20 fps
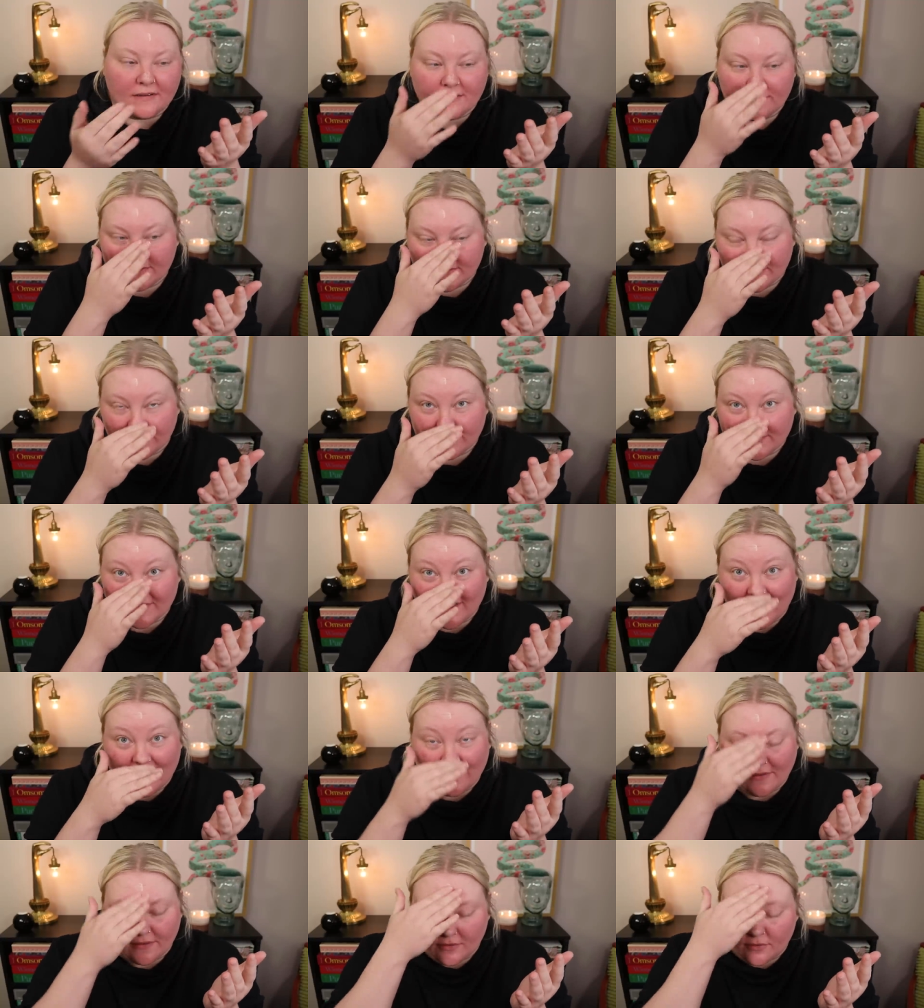so
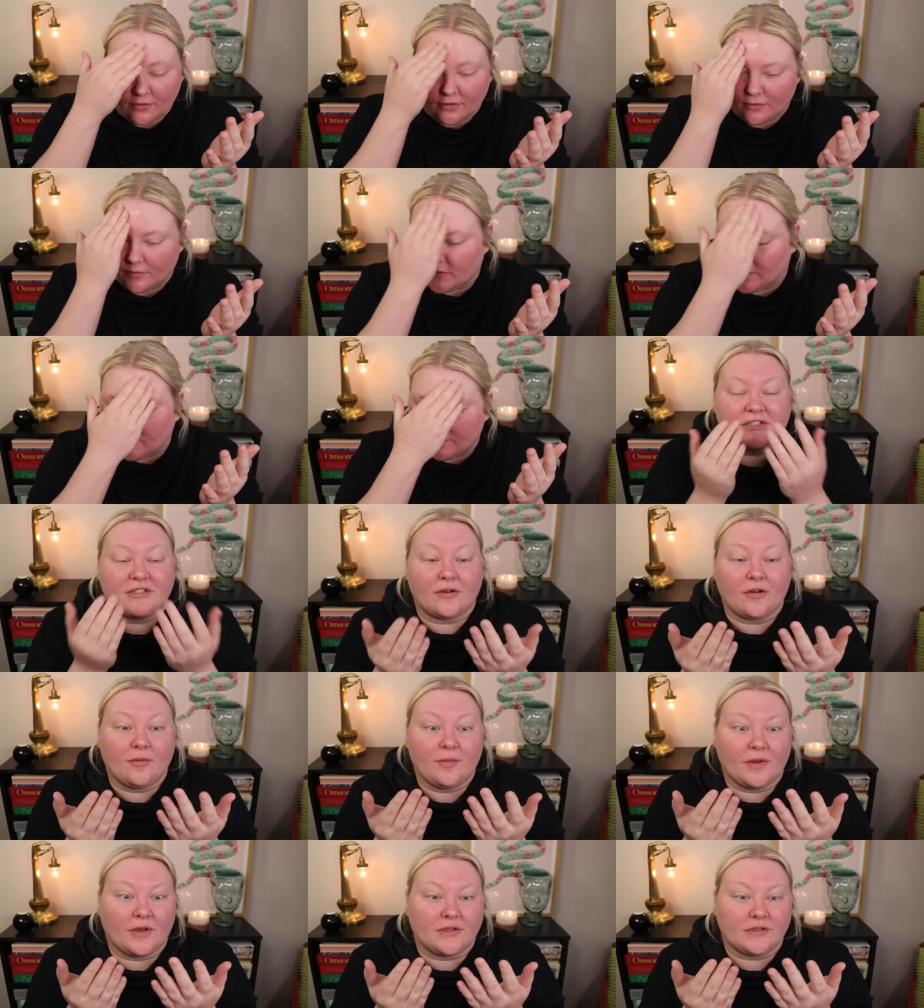sad and horrible. So I
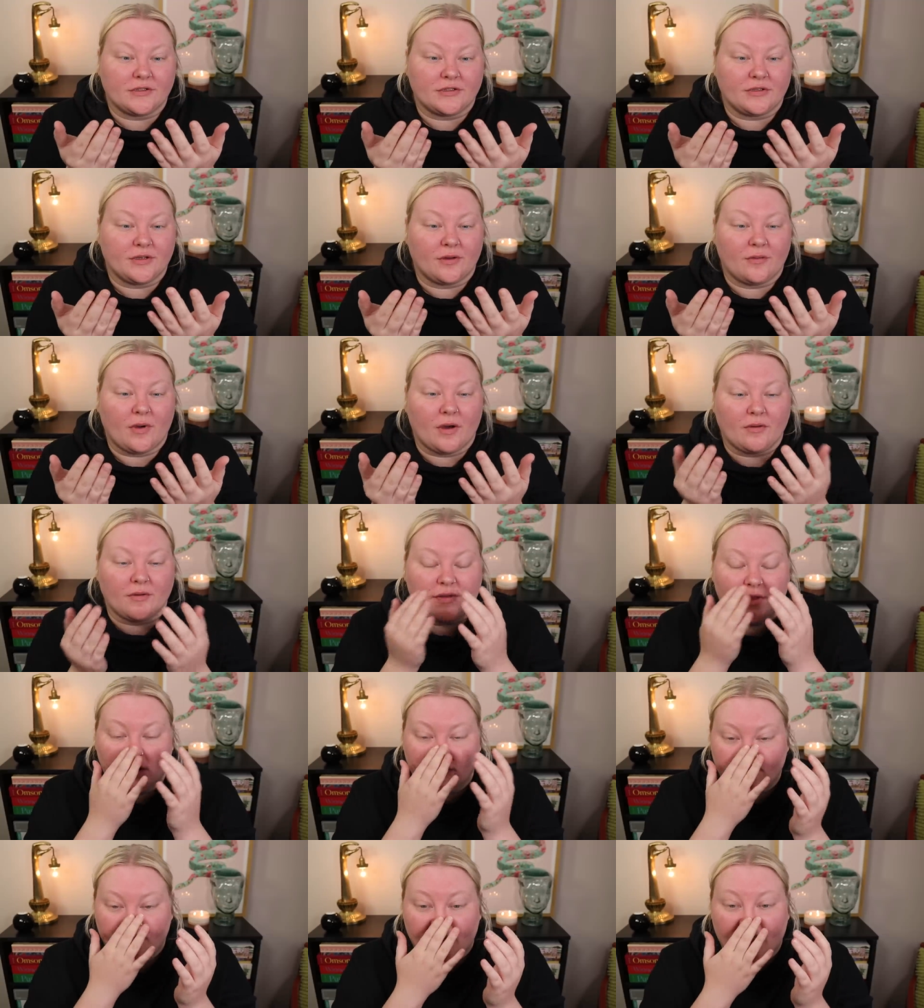hope you guys are doing well with
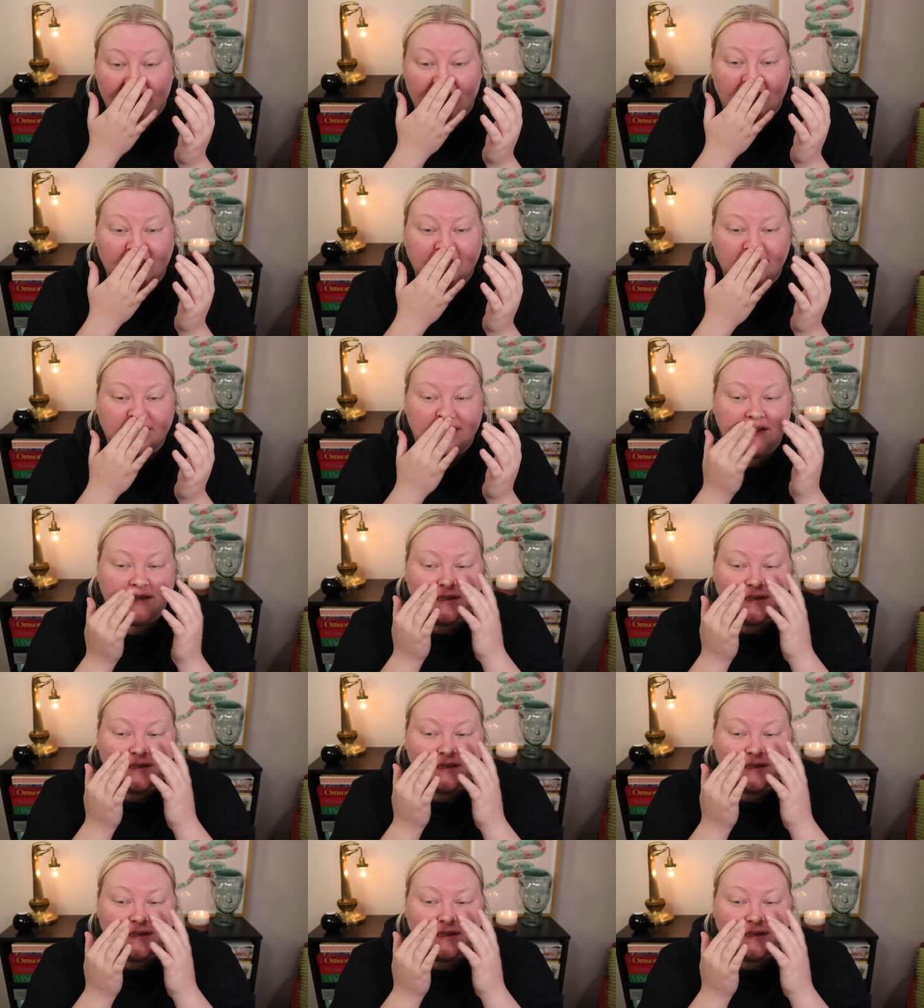all of that.